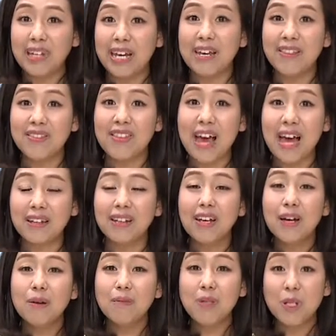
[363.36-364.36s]
in that
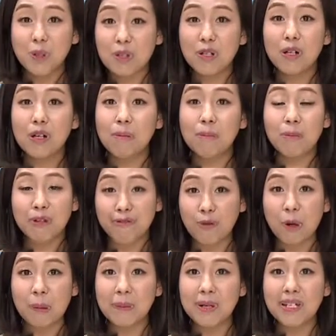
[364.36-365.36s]
musical
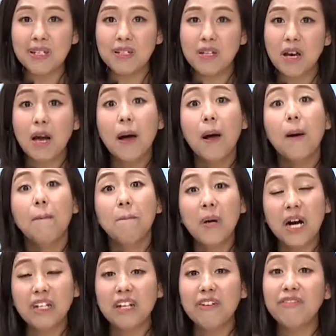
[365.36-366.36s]
performance.
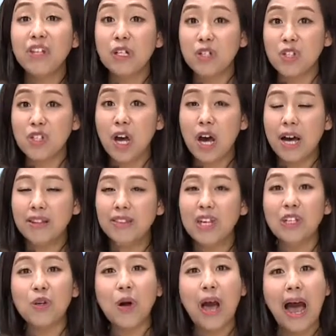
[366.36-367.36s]
But if there's not,
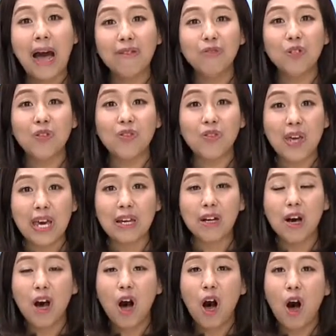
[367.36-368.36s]
then you have to think
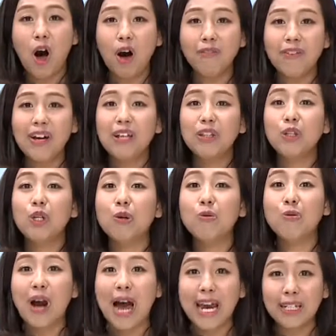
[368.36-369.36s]
of the
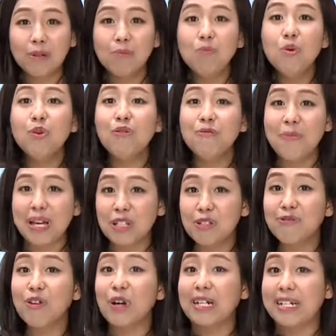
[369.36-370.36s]
right movements
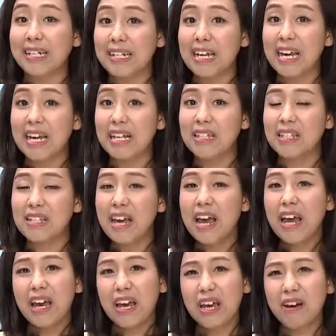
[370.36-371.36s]
for the kids.
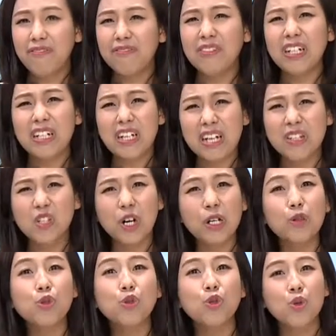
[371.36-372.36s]
If the kids are
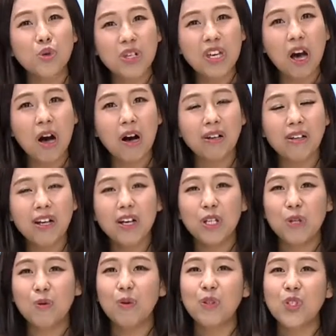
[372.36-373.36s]
too young,
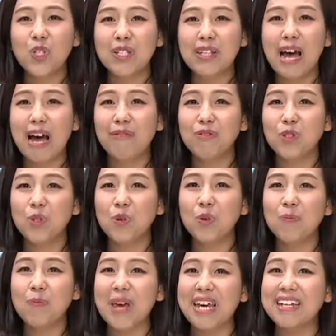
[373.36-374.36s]
you would just have to
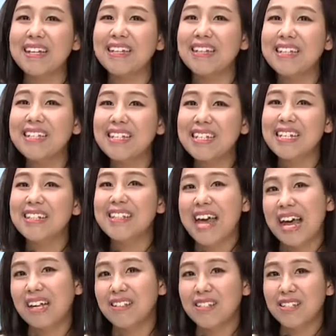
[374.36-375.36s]
make easy
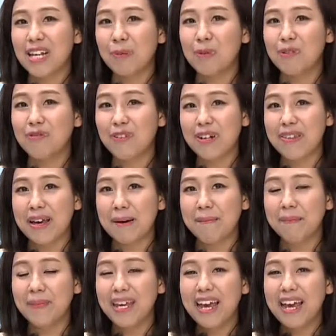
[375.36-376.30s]
dance steps for them.